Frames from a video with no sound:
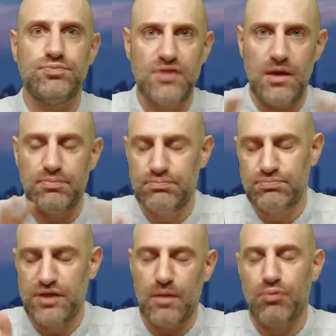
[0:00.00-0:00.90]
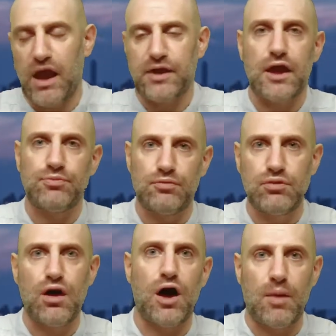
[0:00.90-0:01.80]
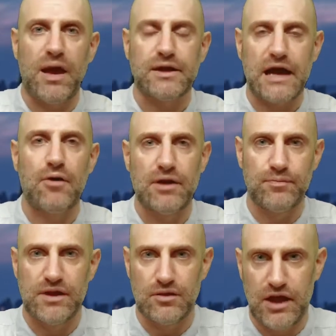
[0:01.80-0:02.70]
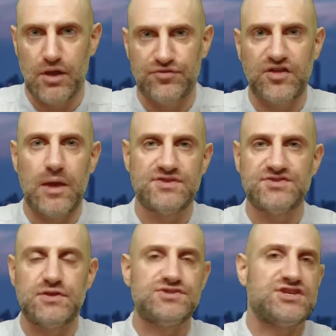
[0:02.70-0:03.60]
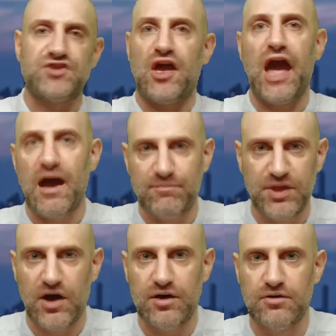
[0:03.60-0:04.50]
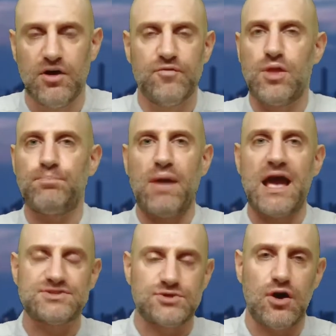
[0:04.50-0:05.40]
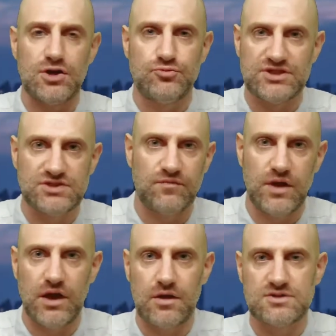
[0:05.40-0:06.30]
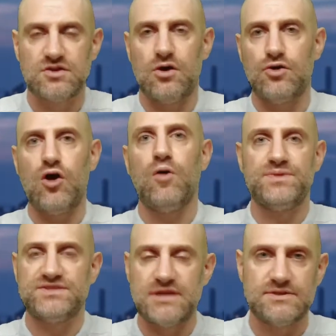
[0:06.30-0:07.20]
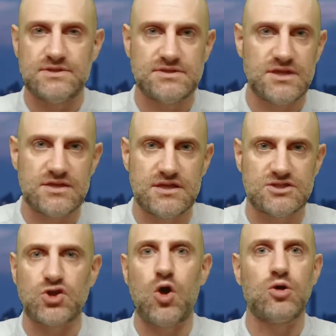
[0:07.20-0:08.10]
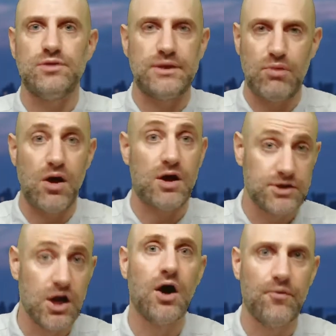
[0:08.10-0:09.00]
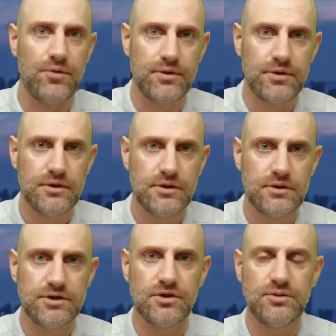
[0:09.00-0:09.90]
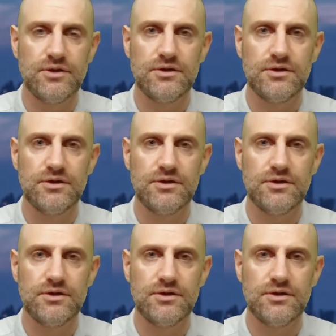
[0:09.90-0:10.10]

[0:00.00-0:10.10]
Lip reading: they're breaking the law by counting the illegal citizens as they have done for the past hundreds of years on all the censuses. It's totally wrong. No. Dude,